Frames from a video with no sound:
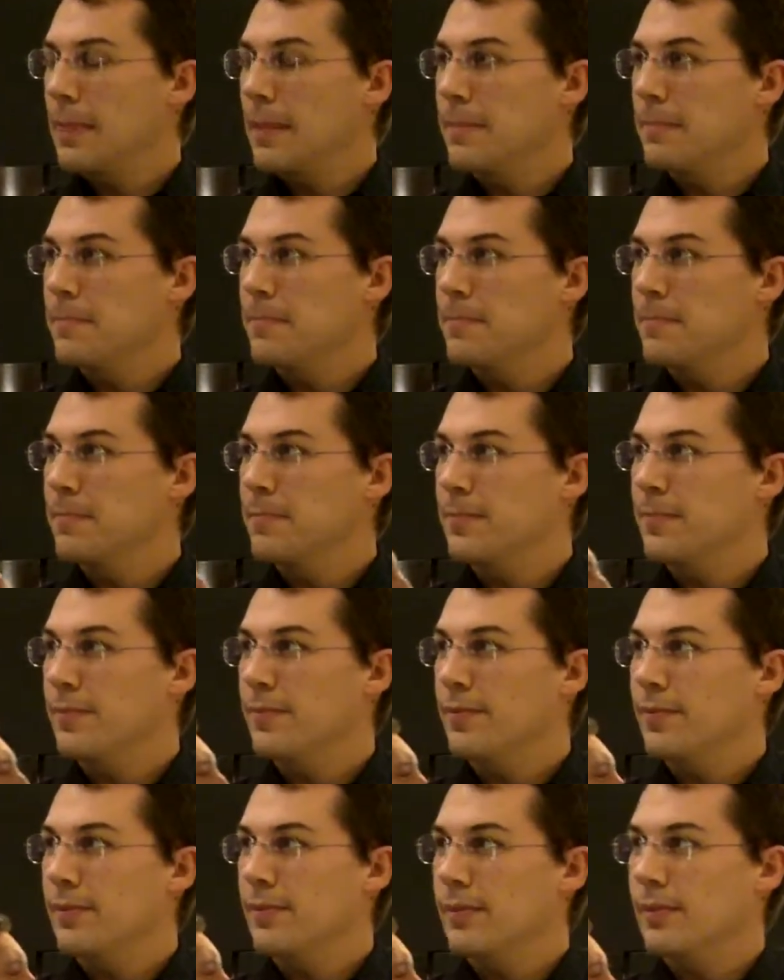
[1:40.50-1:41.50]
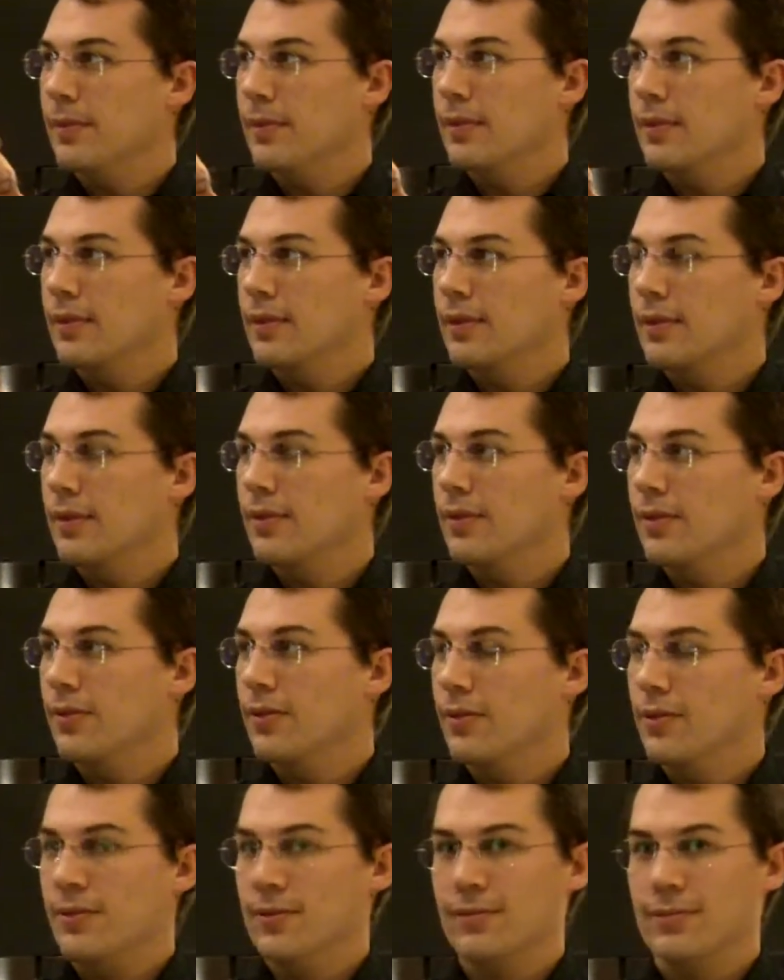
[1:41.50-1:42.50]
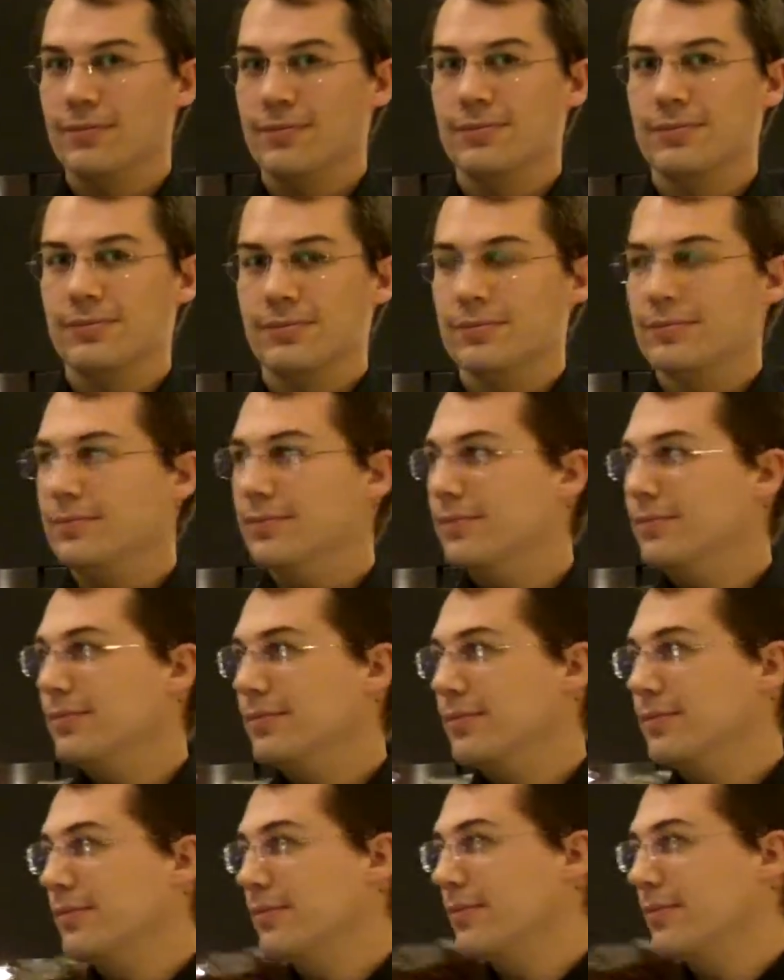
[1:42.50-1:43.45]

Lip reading: (silent)